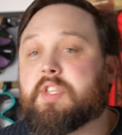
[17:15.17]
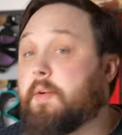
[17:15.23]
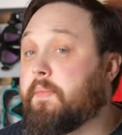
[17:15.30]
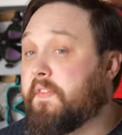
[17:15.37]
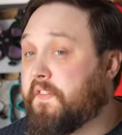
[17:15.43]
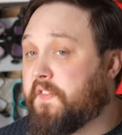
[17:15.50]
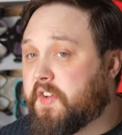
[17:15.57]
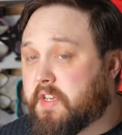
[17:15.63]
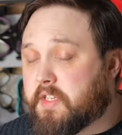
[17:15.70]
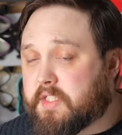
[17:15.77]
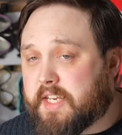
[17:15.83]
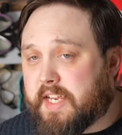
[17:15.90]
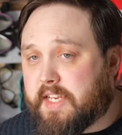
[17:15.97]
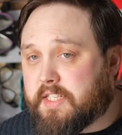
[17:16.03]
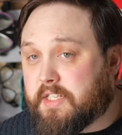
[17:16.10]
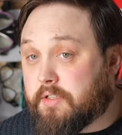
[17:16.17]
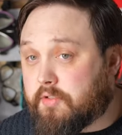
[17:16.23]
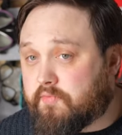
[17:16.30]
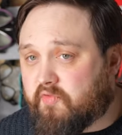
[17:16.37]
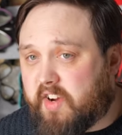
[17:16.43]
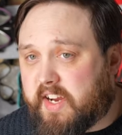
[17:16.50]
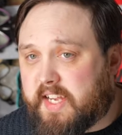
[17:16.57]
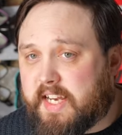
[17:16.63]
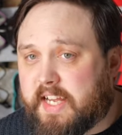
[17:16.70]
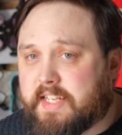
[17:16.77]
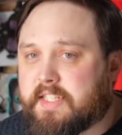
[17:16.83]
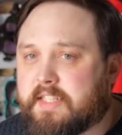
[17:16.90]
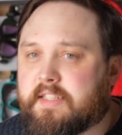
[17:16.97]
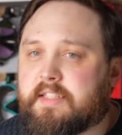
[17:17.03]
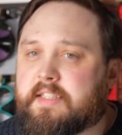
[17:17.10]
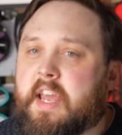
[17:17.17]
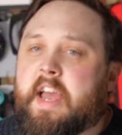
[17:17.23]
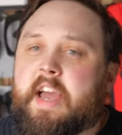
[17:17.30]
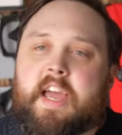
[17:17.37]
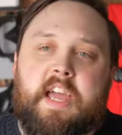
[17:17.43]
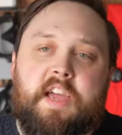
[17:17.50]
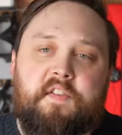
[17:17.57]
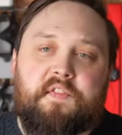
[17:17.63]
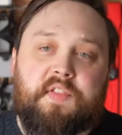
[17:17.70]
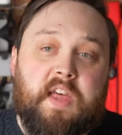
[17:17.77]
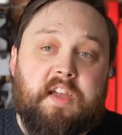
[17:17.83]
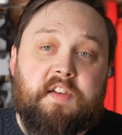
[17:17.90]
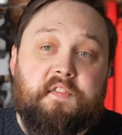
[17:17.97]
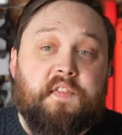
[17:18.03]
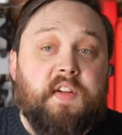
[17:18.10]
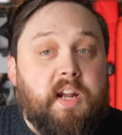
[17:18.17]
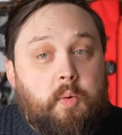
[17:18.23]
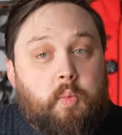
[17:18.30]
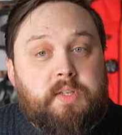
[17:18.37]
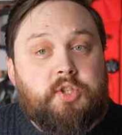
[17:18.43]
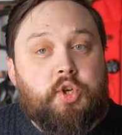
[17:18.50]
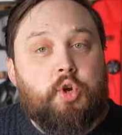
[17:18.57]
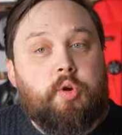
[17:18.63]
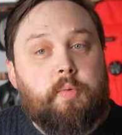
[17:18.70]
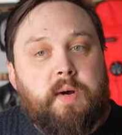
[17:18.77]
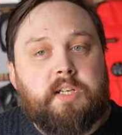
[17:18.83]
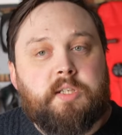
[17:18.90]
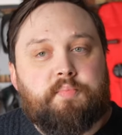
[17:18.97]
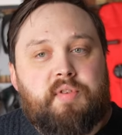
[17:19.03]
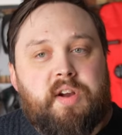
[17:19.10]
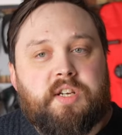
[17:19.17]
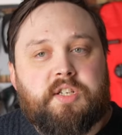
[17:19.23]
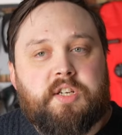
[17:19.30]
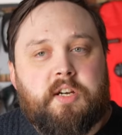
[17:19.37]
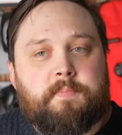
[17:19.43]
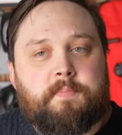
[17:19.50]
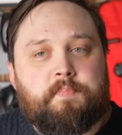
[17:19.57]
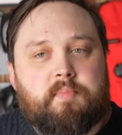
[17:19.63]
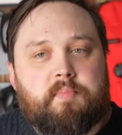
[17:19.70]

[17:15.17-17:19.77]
some first stages on regulators. If they fill up with too much pressure